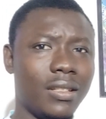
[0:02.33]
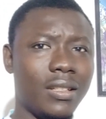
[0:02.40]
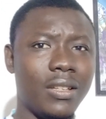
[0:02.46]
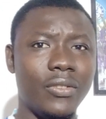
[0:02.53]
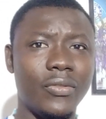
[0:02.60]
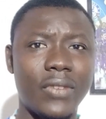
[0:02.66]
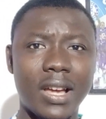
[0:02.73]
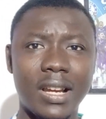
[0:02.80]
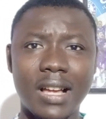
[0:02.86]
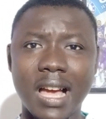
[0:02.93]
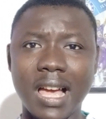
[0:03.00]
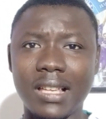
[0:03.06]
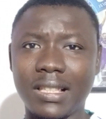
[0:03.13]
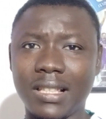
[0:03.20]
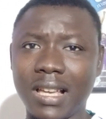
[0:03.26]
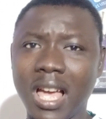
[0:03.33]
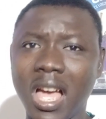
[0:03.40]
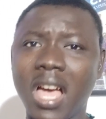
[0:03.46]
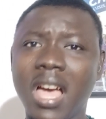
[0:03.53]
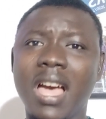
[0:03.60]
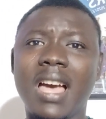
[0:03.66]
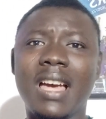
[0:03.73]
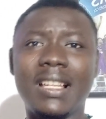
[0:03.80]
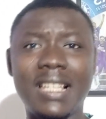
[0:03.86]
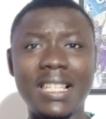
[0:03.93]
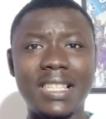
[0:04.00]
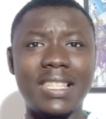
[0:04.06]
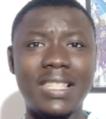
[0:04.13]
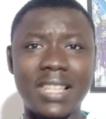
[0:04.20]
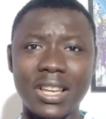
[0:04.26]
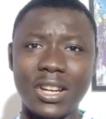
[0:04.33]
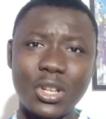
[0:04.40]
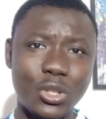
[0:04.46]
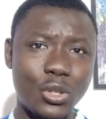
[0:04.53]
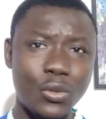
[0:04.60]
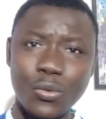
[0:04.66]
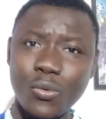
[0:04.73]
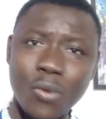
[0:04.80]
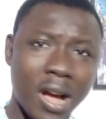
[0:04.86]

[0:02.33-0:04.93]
In fact guys, this is the reason